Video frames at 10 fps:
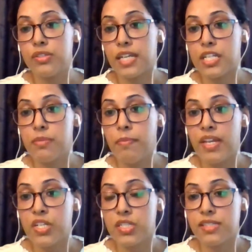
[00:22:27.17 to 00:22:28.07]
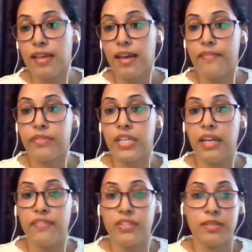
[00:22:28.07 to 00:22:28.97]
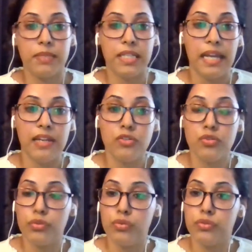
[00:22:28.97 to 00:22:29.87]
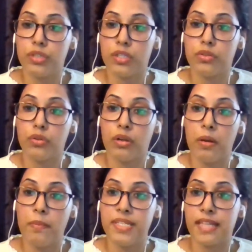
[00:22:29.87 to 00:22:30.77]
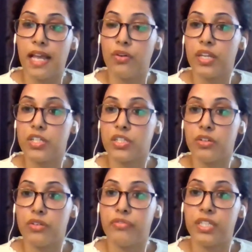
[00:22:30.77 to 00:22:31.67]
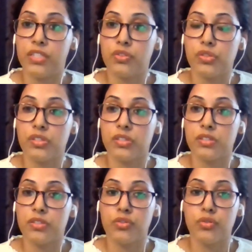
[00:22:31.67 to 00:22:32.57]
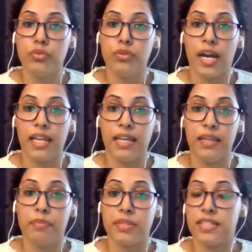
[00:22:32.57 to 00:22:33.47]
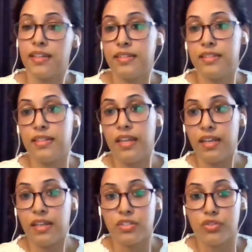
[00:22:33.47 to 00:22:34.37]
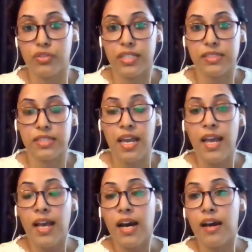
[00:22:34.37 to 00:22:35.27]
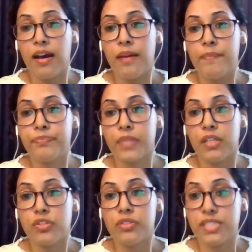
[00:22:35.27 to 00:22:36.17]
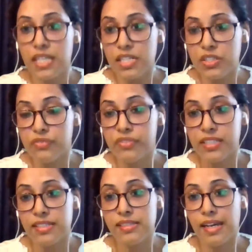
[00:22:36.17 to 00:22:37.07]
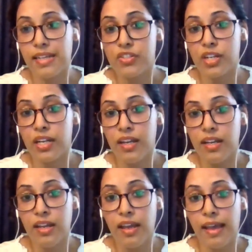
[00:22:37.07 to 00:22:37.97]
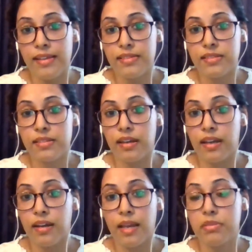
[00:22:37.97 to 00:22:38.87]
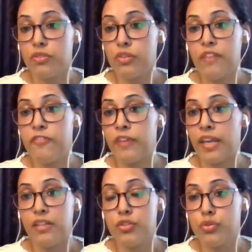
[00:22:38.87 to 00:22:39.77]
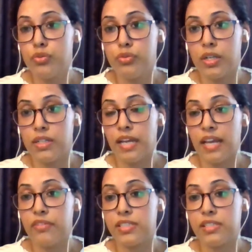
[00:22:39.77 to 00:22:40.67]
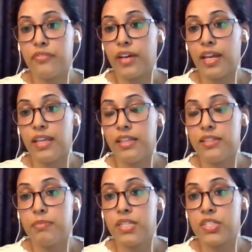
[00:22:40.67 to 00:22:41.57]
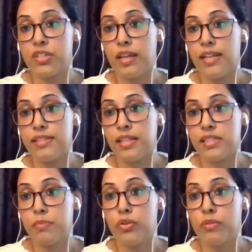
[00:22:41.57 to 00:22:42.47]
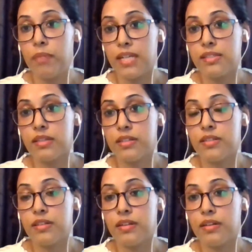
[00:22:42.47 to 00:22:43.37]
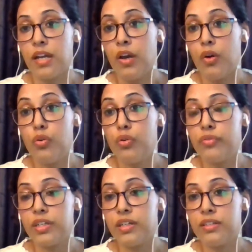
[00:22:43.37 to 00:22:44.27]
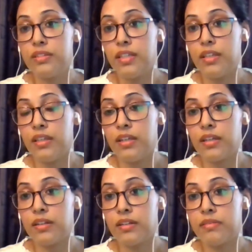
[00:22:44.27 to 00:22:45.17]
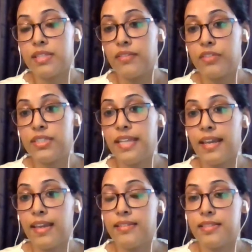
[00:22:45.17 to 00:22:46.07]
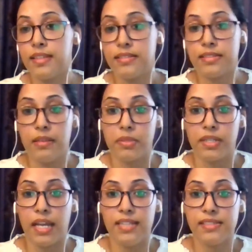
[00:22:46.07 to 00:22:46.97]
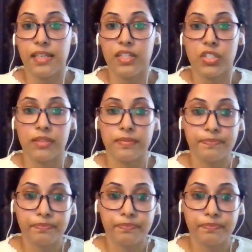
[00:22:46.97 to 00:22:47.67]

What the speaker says: such measures have inevitably led to a total misallocation of resources to highly protected industries. So the result of this is that Sri Lanka has absolutely failed to diversify its merchandise export basket over the several decades since liberalization.